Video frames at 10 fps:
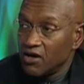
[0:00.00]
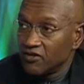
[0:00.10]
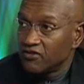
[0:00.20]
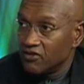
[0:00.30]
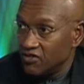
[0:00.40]

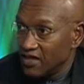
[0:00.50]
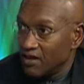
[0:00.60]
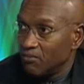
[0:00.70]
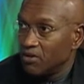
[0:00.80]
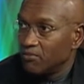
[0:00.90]

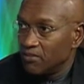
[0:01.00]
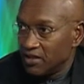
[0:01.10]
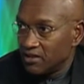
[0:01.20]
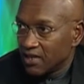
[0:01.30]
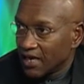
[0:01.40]
us-them
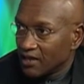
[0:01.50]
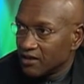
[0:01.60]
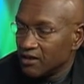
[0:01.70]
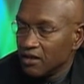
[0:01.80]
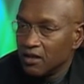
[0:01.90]

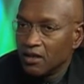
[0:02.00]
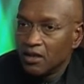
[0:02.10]
mentality,